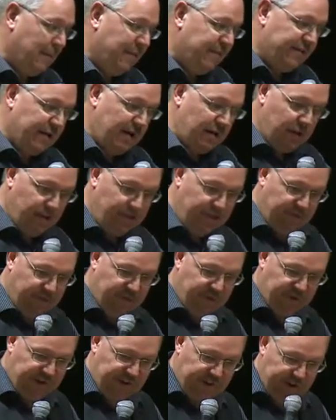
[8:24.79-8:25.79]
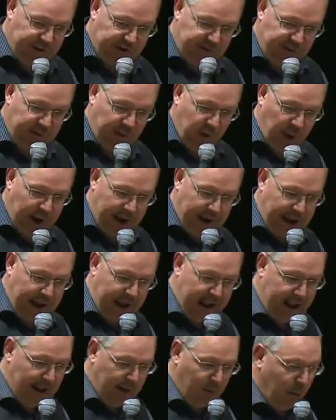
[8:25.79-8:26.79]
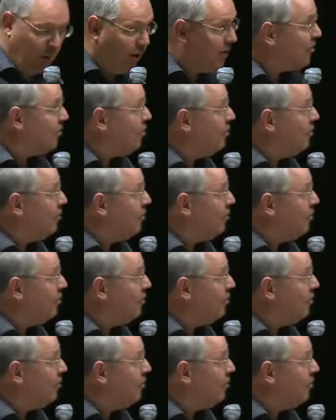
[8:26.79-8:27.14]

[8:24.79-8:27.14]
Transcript: therapy for CDG1A was